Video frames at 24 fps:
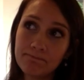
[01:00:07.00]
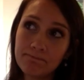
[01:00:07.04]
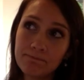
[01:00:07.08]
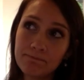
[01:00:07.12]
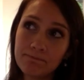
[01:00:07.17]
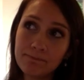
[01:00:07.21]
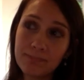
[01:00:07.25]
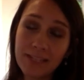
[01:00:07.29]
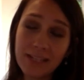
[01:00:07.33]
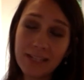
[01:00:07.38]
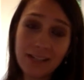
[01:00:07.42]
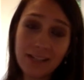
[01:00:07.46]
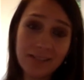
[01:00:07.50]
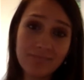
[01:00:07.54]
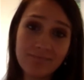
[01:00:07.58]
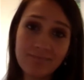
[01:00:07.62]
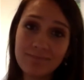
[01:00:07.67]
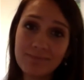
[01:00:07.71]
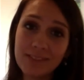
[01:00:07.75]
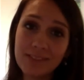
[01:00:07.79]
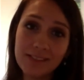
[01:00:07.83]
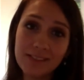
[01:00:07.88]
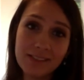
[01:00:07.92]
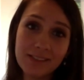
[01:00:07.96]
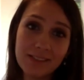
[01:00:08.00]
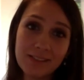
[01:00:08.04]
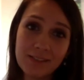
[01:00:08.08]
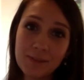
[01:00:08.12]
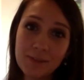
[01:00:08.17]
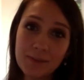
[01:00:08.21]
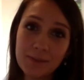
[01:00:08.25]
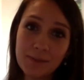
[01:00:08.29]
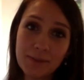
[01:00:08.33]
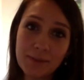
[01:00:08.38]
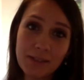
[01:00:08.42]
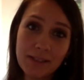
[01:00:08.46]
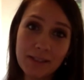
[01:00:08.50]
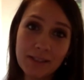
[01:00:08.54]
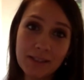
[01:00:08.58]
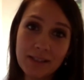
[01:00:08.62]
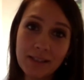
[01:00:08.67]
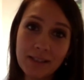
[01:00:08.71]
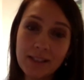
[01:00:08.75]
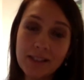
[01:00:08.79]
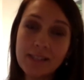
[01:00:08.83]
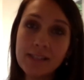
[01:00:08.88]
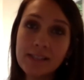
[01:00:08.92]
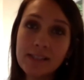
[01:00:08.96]
Yeah, this
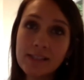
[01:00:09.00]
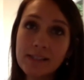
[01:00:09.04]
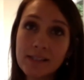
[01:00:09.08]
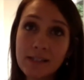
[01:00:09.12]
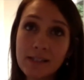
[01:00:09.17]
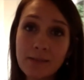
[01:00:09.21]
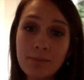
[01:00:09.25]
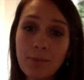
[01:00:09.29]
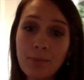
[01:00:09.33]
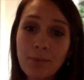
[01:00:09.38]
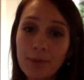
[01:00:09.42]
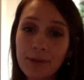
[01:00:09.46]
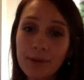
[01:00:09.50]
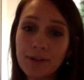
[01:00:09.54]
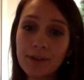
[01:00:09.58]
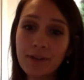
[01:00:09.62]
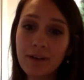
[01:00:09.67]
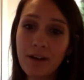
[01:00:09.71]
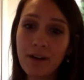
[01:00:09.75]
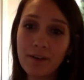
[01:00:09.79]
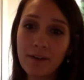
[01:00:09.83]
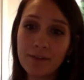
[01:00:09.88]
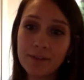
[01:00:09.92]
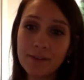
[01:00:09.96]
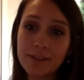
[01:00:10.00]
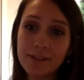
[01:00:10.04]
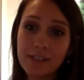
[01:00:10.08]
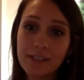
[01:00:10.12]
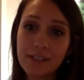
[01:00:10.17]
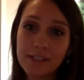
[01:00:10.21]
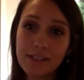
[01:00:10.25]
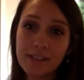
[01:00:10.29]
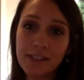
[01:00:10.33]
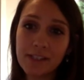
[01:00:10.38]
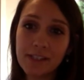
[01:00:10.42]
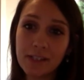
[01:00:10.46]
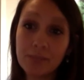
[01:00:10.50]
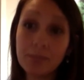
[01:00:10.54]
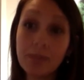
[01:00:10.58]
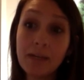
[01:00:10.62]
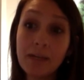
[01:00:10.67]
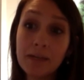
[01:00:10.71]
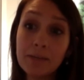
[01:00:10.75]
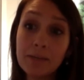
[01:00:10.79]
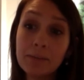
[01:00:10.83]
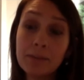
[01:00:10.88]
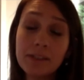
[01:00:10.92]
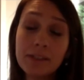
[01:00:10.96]
is an important conversation in my
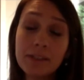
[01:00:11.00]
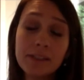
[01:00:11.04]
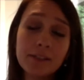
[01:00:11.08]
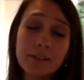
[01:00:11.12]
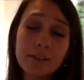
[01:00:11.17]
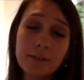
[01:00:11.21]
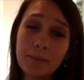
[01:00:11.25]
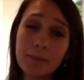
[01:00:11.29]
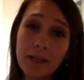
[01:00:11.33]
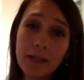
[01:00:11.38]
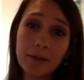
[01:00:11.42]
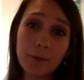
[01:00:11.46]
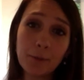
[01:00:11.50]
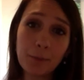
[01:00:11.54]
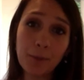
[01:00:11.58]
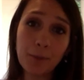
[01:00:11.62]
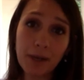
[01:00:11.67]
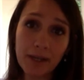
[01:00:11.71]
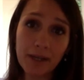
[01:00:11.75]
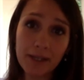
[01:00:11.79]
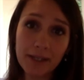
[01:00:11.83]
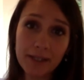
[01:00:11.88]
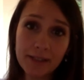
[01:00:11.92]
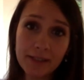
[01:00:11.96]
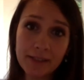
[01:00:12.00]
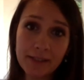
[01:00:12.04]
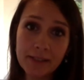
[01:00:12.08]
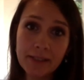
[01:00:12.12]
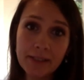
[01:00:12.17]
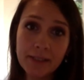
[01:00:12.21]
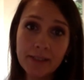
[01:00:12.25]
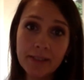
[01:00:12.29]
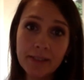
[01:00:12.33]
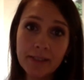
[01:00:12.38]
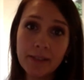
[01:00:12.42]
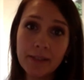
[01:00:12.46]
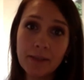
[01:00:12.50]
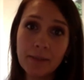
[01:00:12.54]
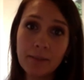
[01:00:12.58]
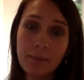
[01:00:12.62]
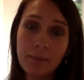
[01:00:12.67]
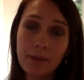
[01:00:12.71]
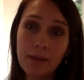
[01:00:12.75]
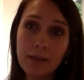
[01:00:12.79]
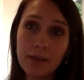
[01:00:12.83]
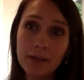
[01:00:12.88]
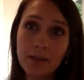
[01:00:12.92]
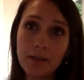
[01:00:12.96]
opinion, no matter what.
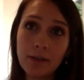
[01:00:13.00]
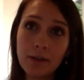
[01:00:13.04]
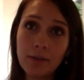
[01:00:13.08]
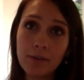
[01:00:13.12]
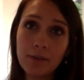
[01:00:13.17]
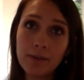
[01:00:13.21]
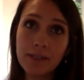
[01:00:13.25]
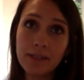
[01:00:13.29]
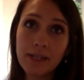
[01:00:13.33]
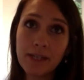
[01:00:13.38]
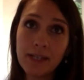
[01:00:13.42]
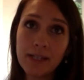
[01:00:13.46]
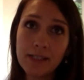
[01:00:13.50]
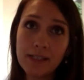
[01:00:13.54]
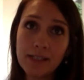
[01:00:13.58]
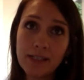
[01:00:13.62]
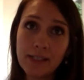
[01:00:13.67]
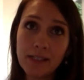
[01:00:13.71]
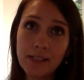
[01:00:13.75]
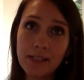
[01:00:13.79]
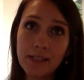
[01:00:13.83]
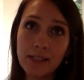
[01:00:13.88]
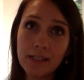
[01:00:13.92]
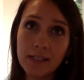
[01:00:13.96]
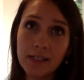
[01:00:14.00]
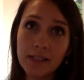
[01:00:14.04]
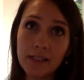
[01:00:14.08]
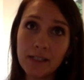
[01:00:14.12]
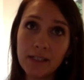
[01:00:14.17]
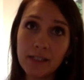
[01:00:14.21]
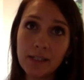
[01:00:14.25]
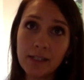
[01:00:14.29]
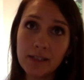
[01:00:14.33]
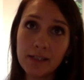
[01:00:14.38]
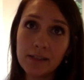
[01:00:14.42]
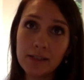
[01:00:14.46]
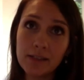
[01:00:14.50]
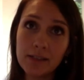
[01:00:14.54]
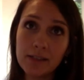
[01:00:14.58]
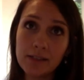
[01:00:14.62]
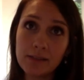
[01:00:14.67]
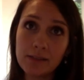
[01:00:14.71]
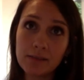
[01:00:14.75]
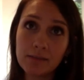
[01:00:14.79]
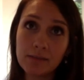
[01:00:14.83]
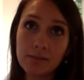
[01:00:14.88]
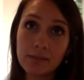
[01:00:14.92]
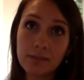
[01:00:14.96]
But COVID-19
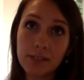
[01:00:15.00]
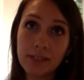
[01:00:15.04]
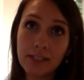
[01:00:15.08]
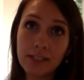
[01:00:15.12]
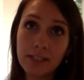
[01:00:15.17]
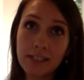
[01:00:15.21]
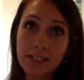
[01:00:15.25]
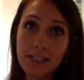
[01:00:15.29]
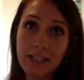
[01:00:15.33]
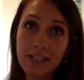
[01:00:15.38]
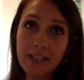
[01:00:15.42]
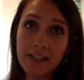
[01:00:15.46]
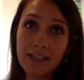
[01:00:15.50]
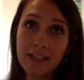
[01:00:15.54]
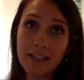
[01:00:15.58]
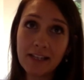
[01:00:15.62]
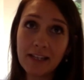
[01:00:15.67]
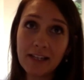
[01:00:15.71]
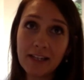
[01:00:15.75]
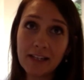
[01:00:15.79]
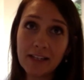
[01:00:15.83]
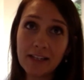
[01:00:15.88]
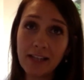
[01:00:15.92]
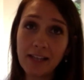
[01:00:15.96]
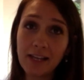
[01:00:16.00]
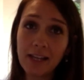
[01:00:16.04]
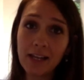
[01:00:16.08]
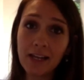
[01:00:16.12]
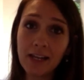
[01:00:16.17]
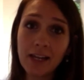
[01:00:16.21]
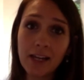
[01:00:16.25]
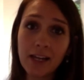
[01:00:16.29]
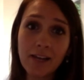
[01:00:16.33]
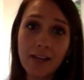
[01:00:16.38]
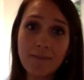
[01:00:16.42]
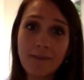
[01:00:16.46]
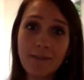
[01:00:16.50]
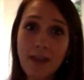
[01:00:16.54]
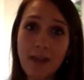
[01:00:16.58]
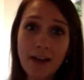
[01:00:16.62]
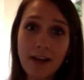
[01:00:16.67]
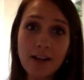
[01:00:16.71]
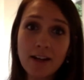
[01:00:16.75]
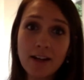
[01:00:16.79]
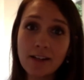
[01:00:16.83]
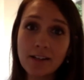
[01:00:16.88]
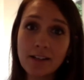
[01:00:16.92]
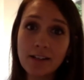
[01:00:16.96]
is really, I think, lighting a
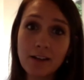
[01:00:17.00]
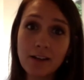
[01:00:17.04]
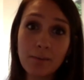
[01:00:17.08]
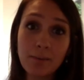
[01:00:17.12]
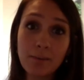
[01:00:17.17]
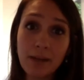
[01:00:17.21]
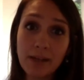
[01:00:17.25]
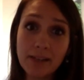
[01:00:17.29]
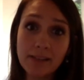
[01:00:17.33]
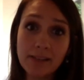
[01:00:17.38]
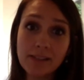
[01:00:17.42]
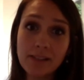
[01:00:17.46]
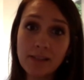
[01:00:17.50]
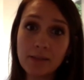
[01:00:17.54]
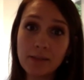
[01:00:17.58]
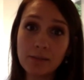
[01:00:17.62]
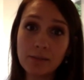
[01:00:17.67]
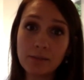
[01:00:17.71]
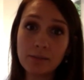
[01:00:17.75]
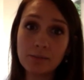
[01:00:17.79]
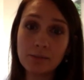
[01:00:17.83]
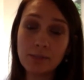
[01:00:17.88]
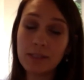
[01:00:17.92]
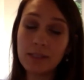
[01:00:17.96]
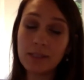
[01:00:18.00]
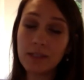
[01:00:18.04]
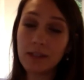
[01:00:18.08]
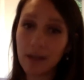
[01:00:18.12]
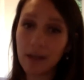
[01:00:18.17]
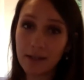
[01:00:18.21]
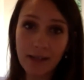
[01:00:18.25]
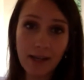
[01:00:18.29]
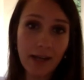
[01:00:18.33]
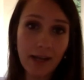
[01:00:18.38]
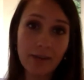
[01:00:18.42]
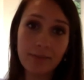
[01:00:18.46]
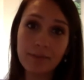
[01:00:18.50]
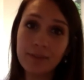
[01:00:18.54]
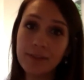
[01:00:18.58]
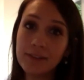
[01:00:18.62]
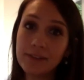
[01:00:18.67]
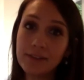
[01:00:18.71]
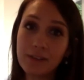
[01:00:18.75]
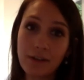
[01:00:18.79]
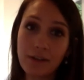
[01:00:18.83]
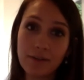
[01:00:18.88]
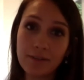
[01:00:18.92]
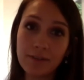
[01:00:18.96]
fire under our butts, and we got to have these
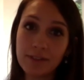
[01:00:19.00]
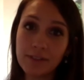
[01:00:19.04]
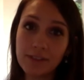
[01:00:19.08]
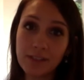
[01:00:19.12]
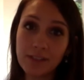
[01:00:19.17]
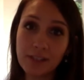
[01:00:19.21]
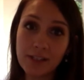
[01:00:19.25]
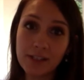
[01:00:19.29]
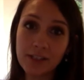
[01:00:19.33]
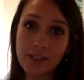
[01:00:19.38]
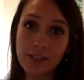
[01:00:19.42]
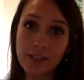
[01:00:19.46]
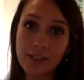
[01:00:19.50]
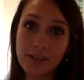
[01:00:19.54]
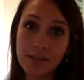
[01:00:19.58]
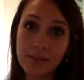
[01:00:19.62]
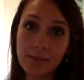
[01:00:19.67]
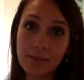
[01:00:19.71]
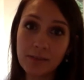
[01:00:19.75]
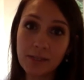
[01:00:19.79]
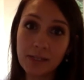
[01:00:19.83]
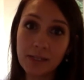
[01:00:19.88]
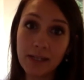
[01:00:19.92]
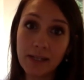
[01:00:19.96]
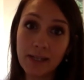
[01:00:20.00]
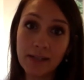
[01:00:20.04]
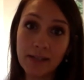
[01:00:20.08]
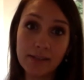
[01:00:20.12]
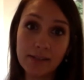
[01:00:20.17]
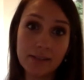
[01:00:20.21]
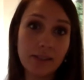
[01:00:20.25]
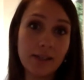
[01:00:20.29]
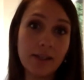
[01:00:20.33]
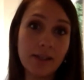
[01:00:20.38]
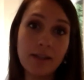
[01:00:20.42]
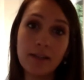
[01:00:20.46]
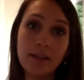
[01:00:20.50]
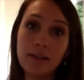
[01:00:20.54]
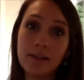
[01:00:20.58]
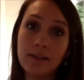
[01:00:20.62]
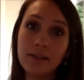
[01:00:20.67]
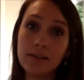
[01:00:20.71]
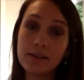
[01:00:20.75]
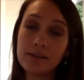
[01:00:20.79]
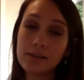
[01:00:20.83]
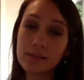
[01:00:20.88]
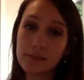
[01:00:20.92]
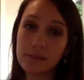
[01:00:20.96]
conversations because
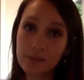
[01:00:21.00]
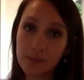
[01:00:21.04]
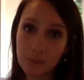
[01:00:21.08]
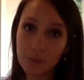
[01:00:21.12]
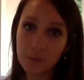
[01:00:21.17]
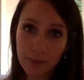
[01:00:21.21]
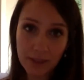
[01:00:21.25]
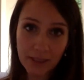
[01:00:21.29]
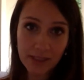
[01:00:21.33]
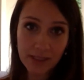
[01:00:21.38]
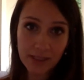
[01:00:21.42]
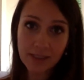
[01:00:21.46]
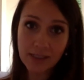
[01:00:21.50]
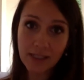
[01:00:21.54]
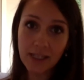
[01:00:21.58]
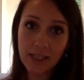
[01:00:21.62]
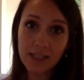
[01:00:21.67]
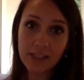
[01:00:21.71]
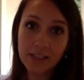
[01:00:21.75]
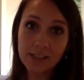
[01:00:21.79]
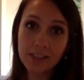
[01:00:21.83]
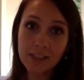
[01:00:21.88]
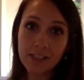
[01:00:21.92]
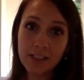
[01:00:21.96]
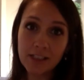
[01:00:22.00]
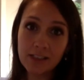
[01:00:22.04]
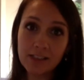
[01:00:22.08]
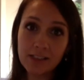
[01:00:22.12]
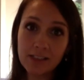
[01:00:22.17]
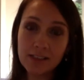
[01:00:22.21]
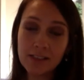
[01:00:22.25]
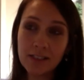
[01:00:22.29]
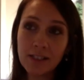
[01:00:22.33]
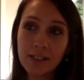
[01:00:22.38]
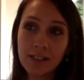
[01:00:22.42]
this is super contagious.